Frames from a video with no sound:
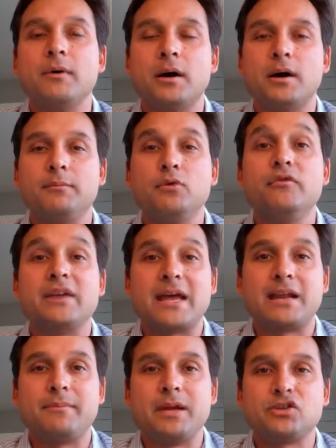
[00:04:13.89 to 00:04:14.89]
movie
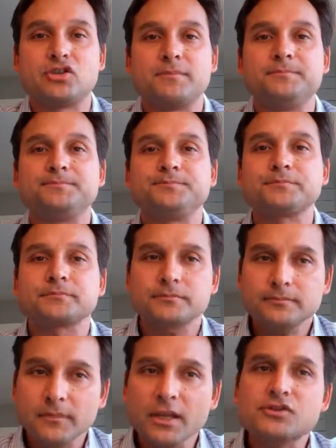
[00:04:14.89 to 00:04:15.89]
animation.
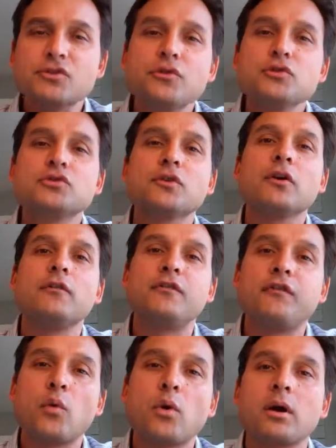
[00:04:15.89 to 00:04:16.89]
So those are
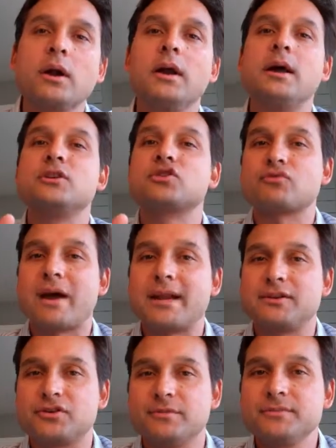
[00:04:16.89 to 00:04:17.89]
4
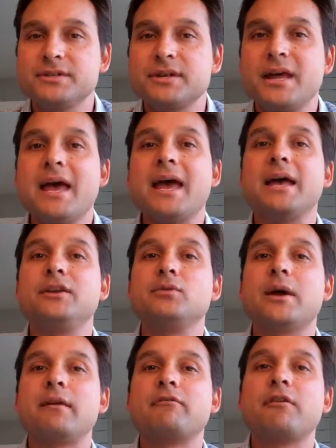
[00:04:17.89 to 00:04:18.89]
stratagems, and you
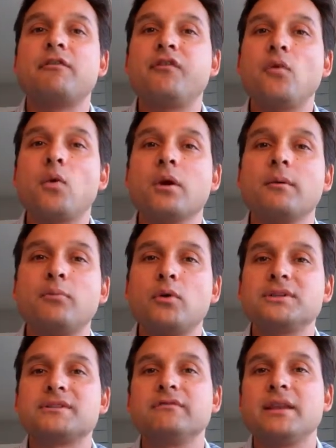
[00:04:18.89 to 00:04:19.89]
have 4
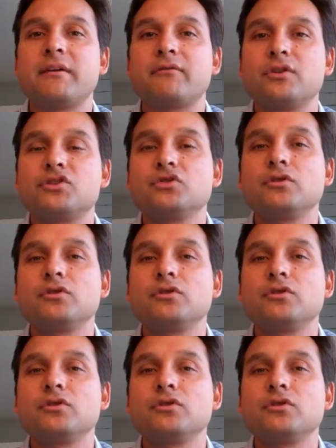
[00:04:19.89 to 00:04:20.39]
points of leverage.